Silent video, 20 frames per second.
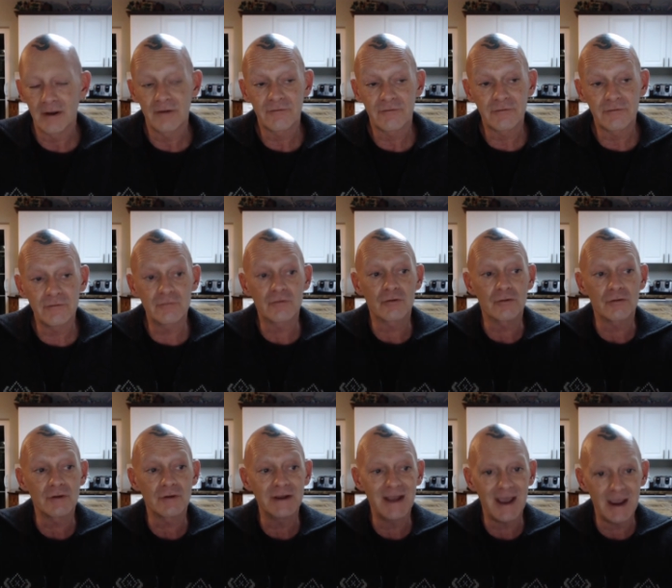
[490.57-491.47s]
to
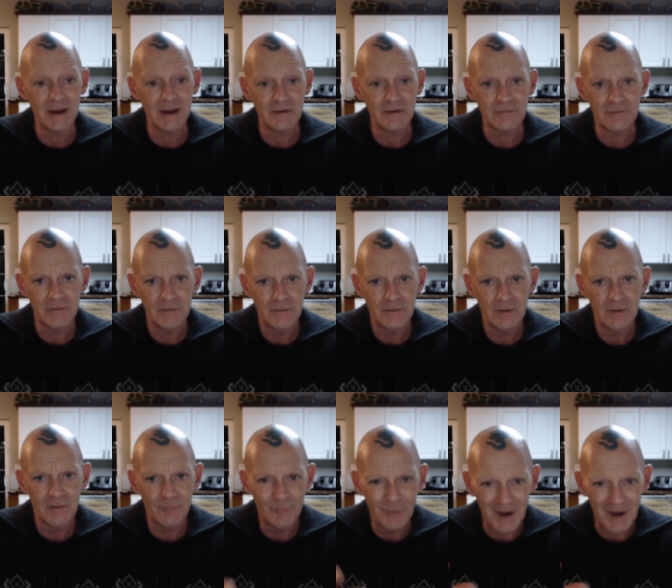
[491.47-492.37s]
create
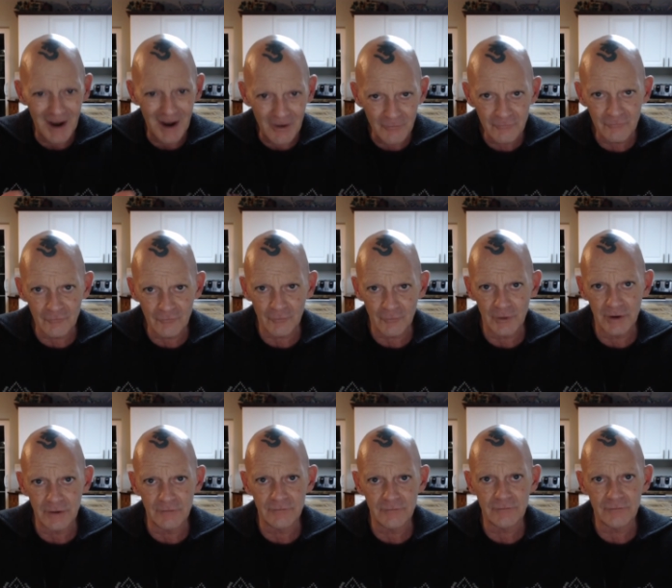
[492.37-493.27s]

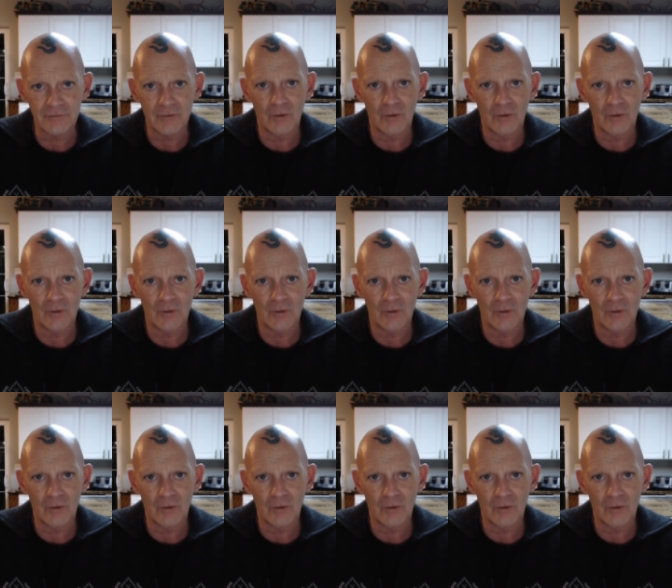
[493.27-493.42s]
boundaries